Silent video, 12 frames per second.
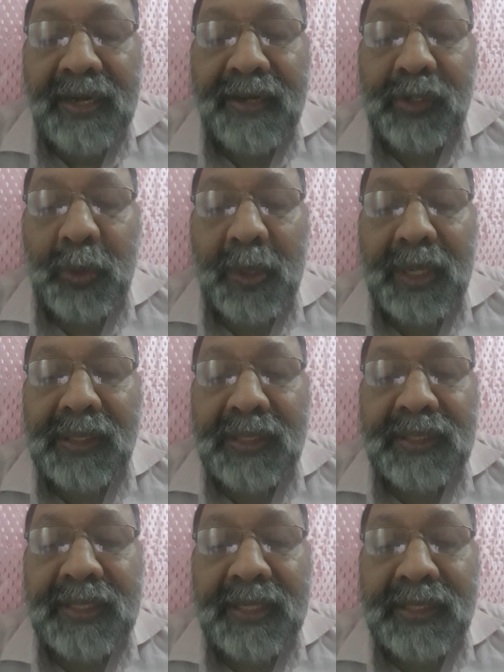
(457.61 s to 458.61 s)
And through
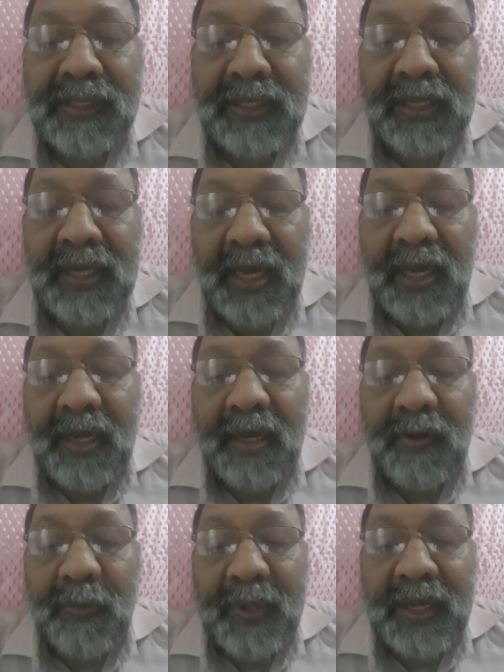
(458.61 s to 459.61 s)
consistency,
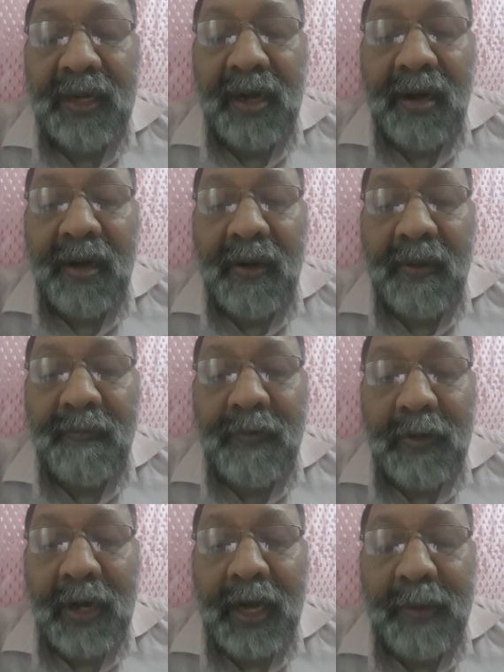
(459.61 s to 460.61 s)
we
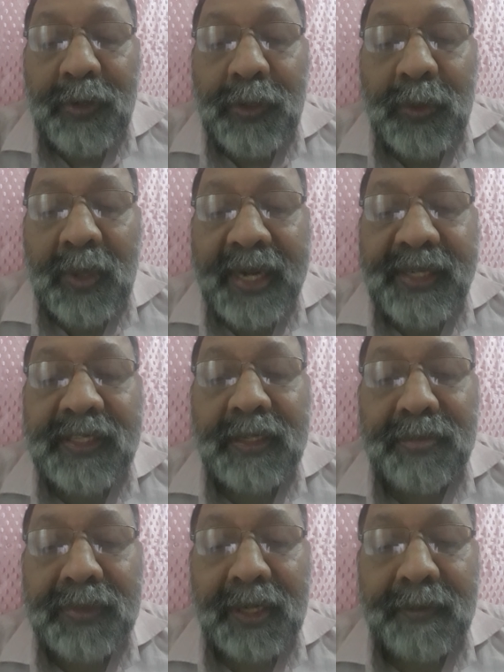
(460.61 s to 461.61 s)
are able to write
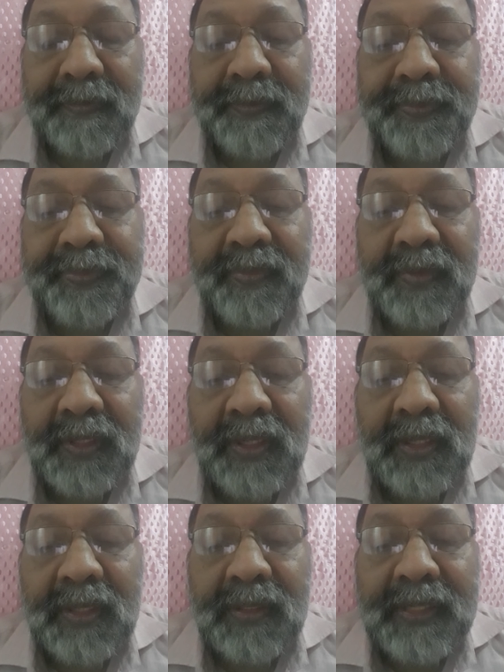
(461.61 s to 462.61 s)
something.
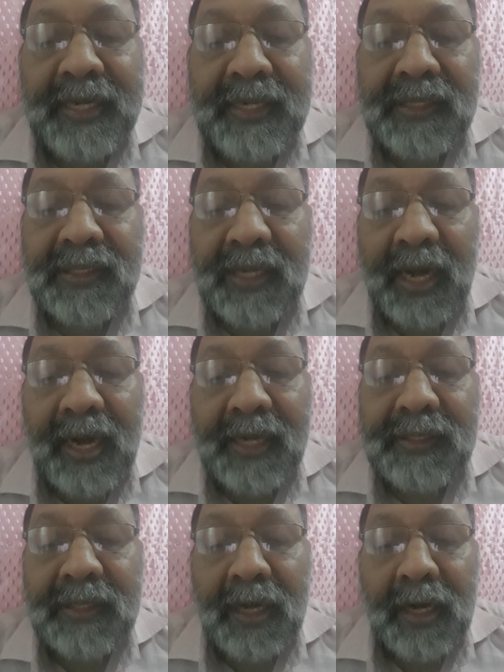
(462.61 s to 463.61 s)
That is
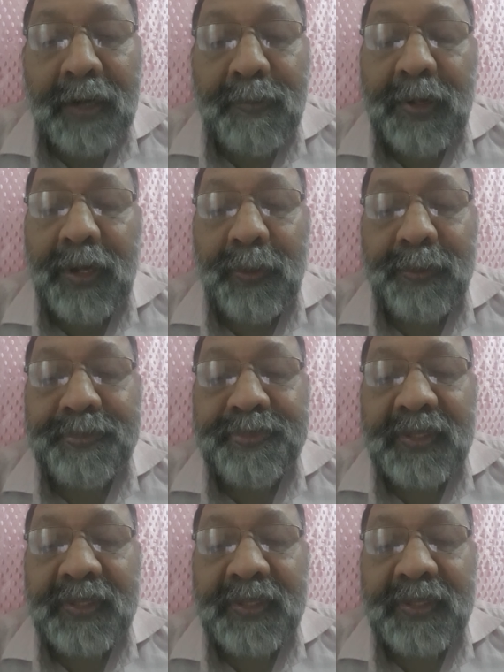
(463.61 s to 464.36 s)
LSRW.